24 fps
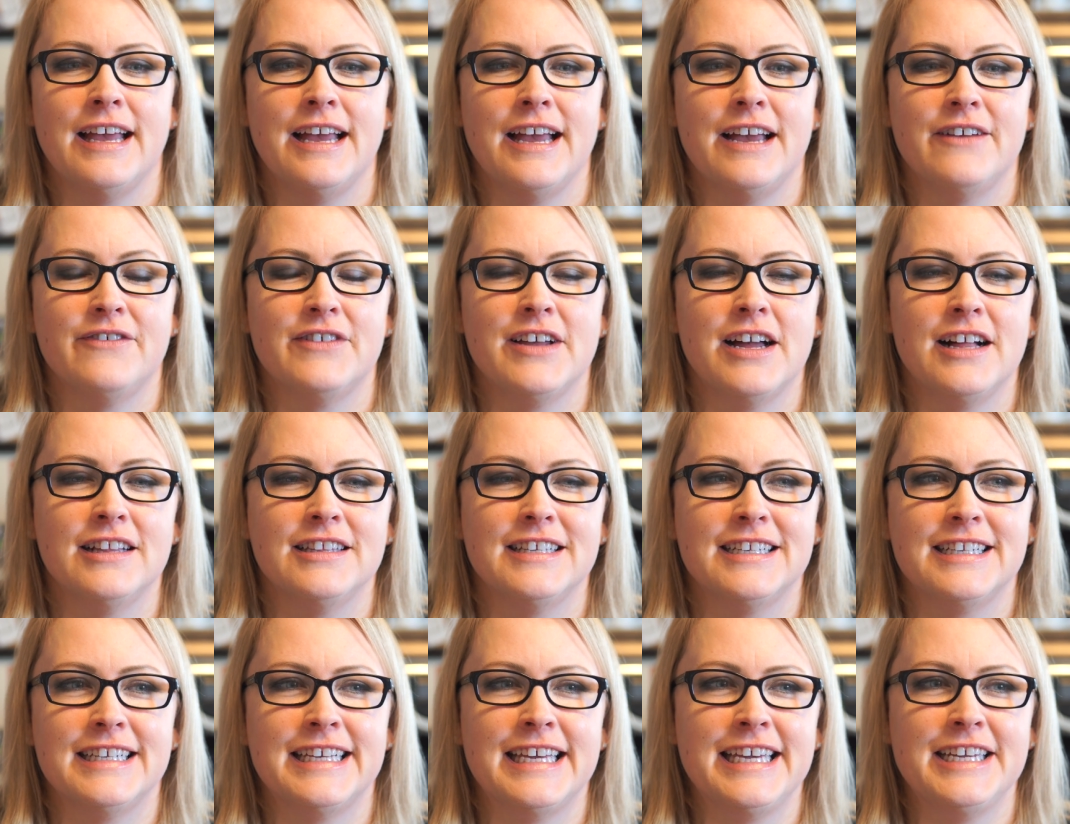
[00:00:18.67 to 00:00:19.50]
I've called
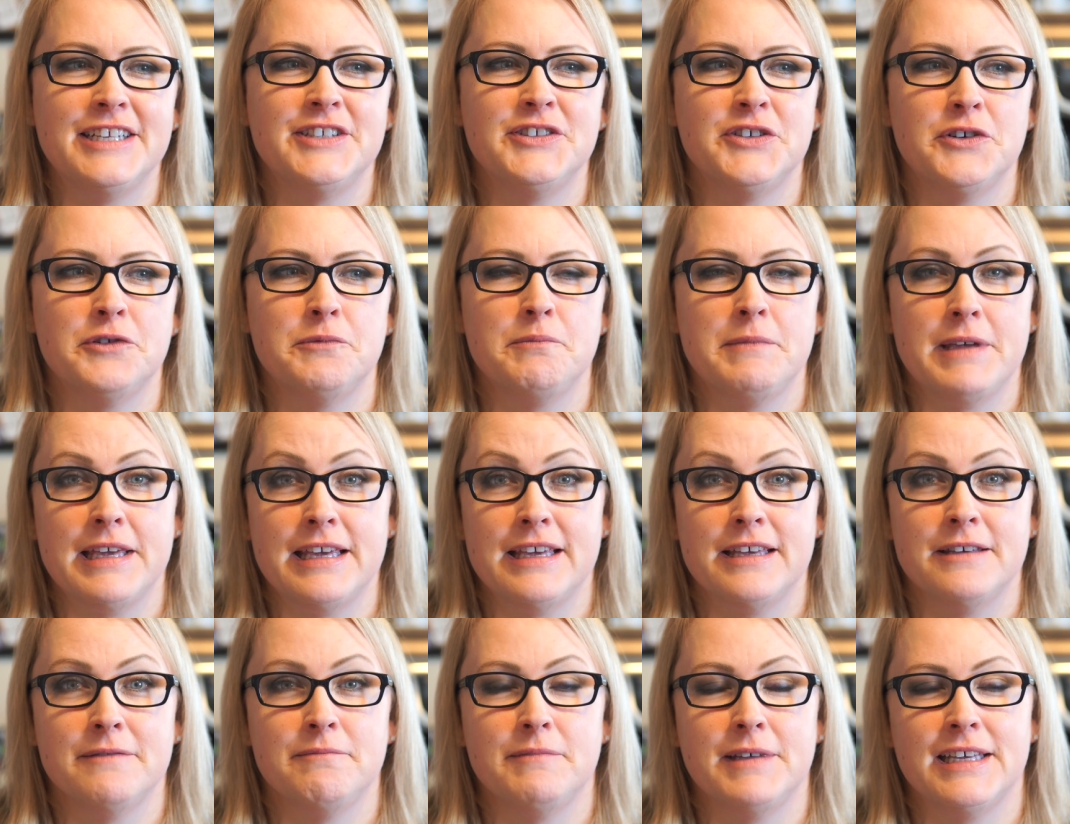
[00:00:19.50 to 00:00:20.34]
it Keto
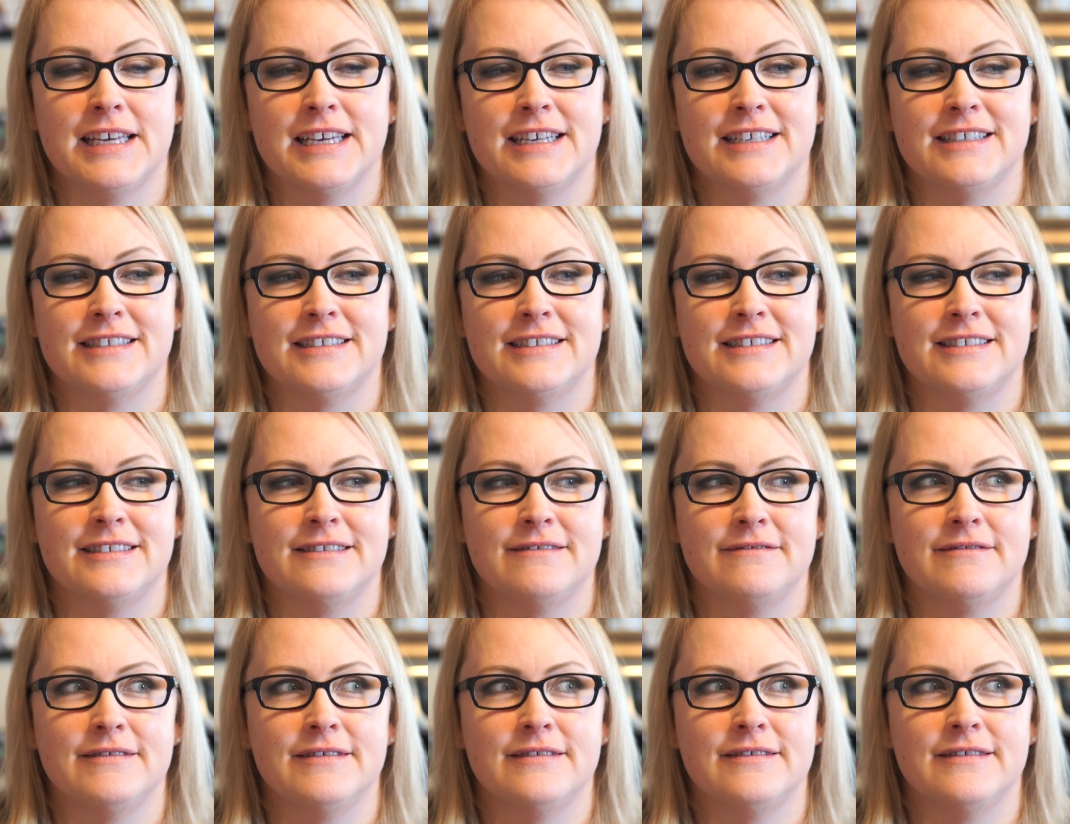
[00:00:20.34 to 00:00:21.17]
Me because
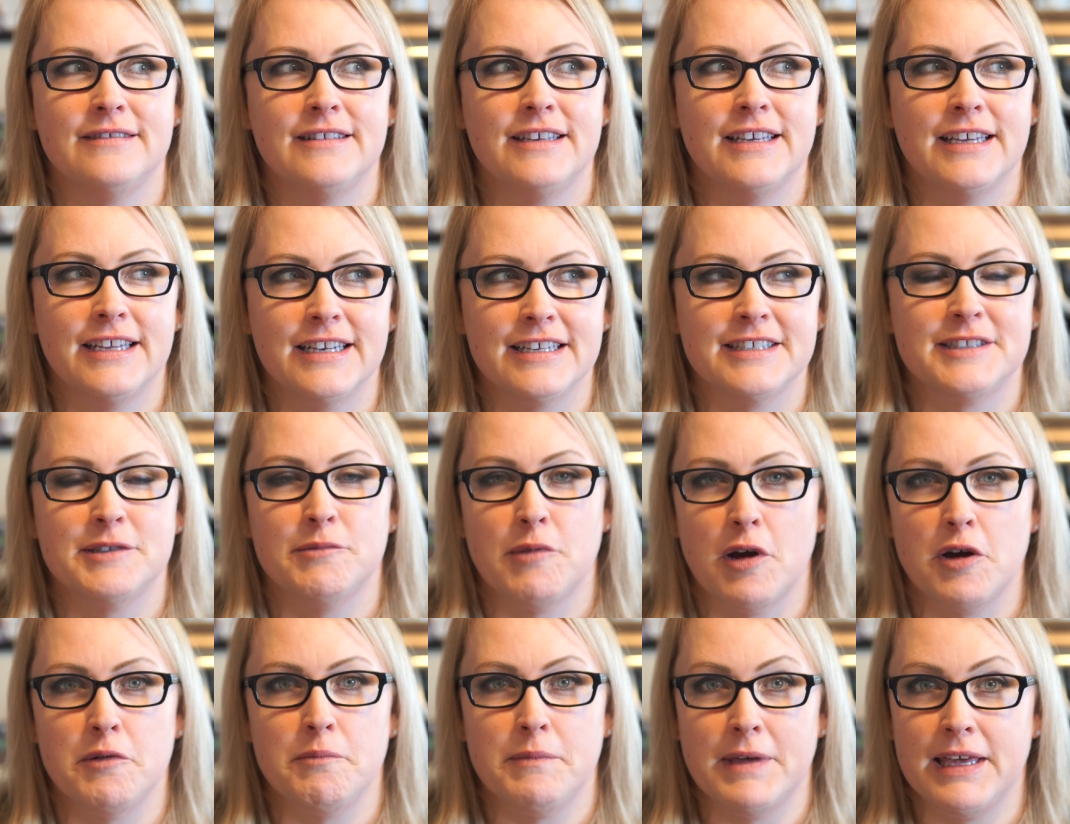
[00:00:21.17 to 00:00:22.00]
it is
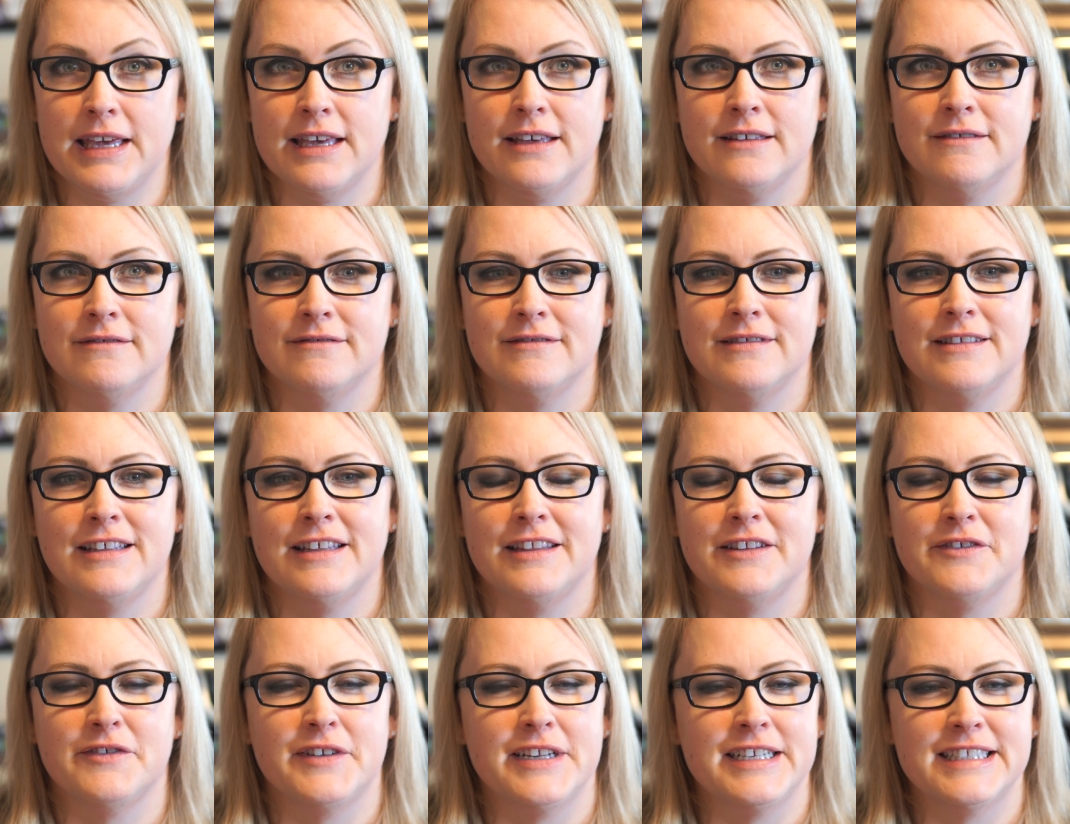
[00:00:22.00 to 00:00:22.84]
about me.
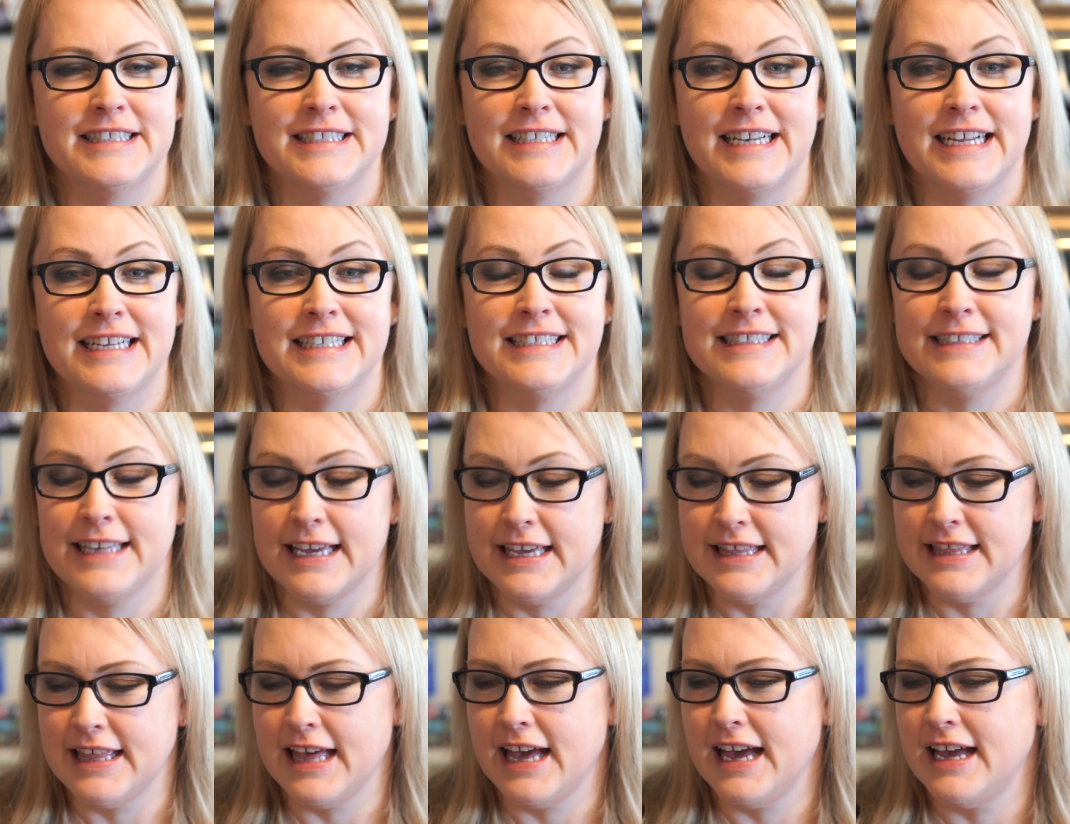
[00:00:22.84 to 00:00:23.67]
And the reason I
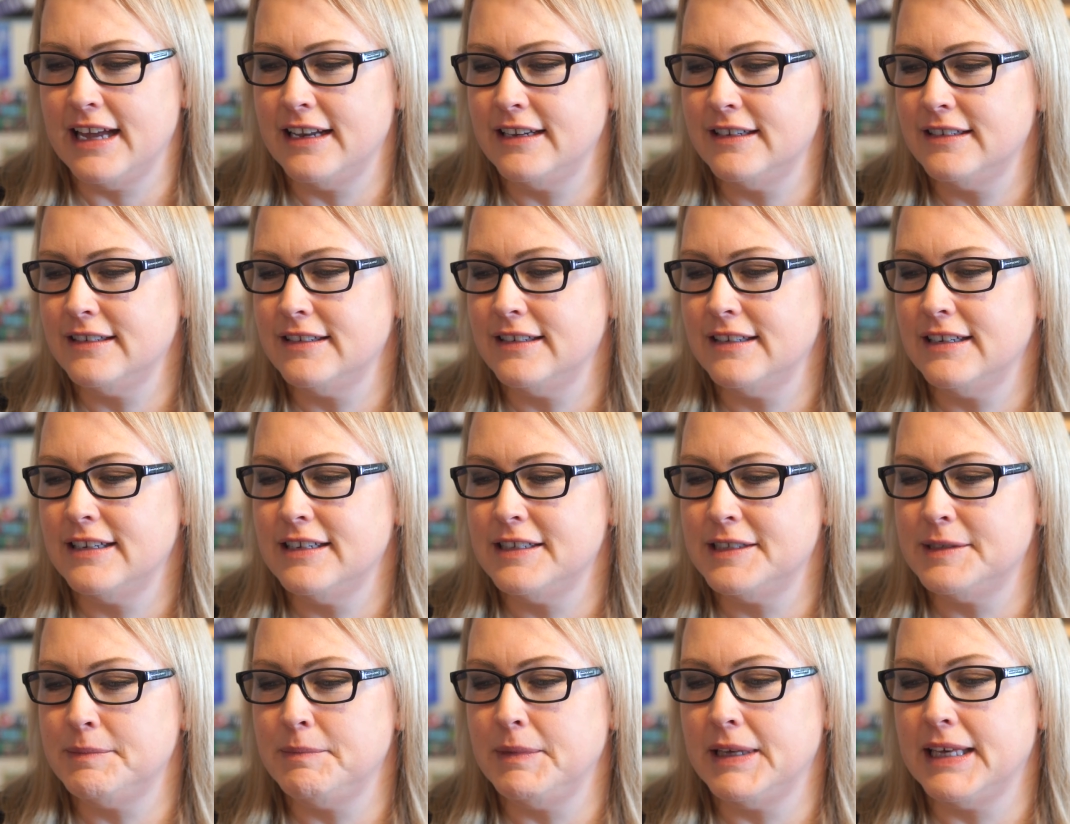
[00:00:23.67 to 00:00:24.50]
say that
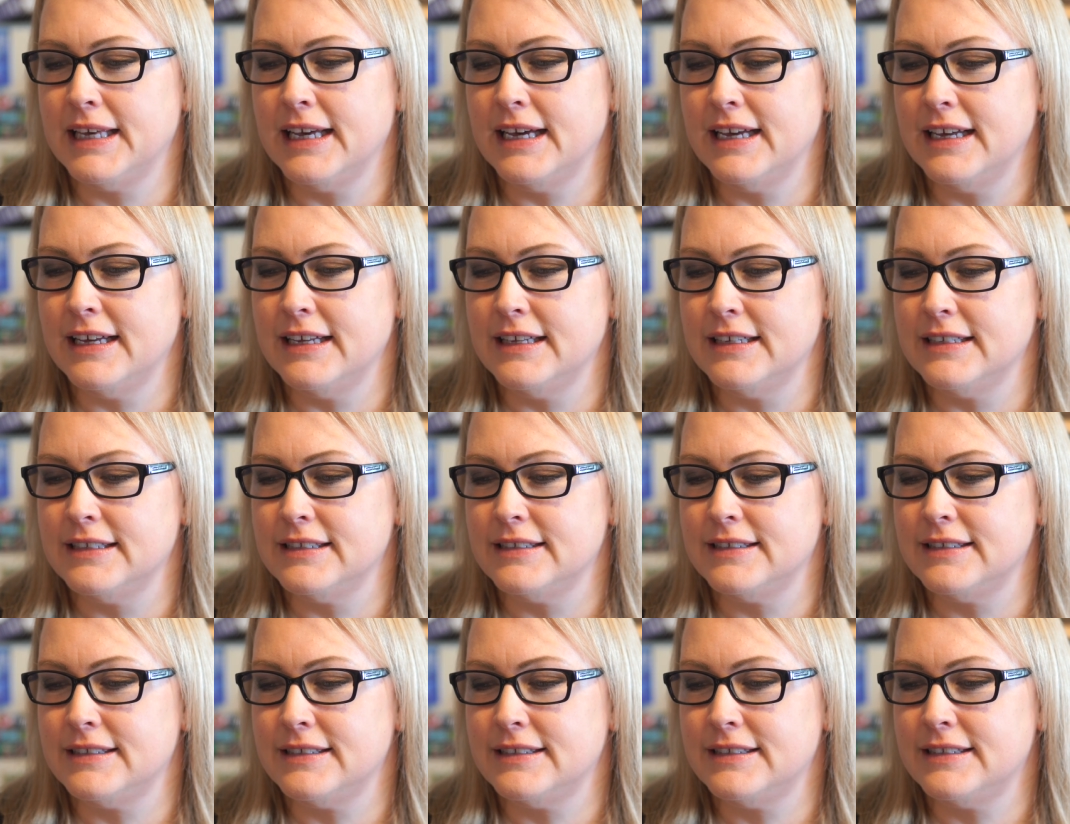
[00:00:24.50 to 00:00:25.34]
is
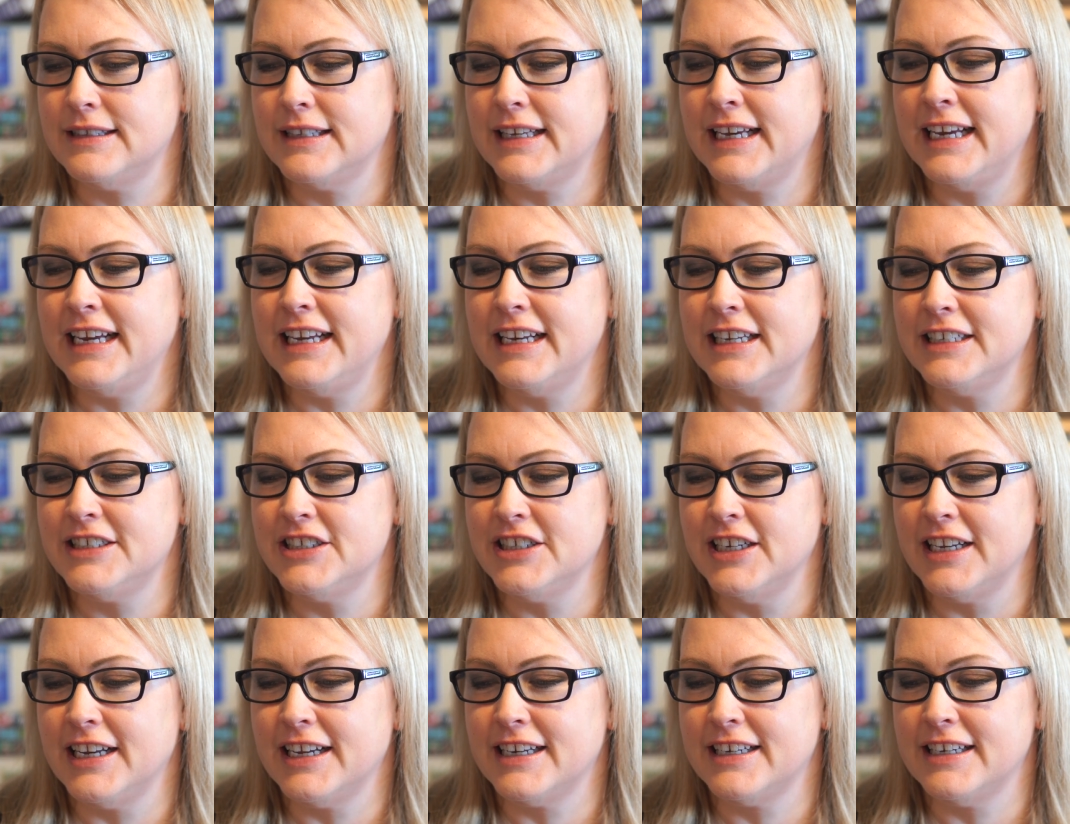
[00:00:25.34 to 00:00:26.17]
because the
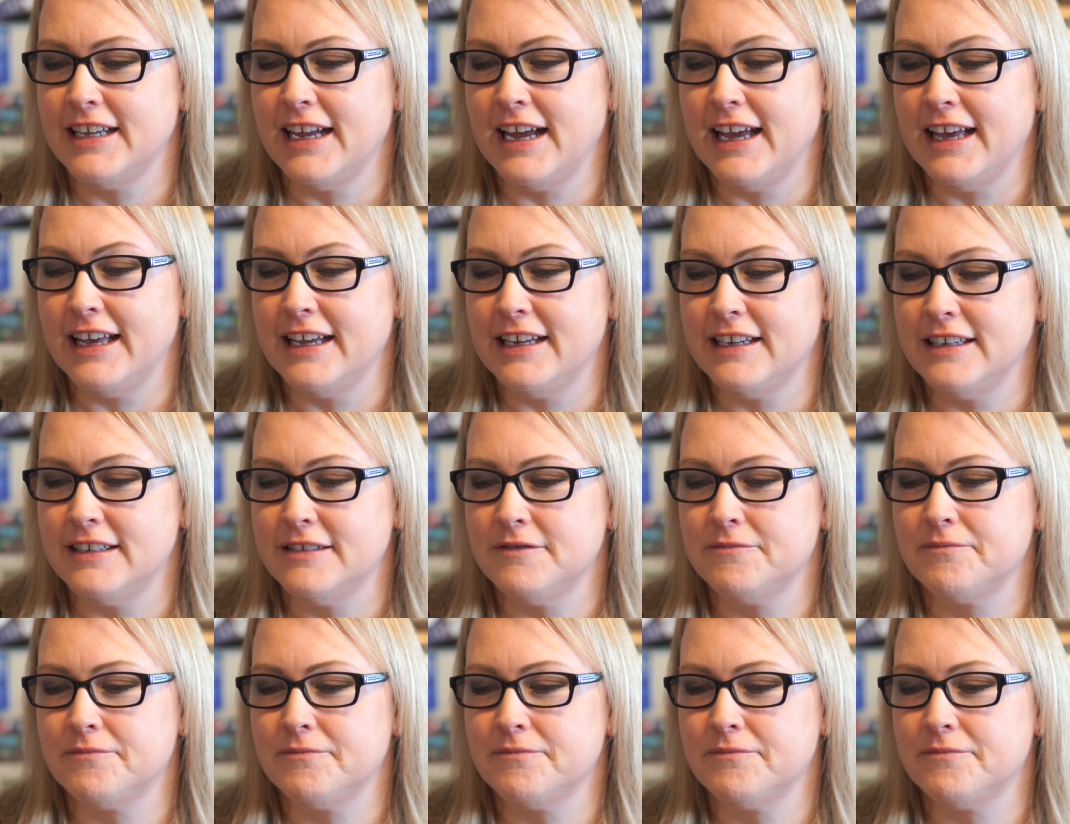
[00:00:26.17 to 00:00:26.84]
ketogenic diet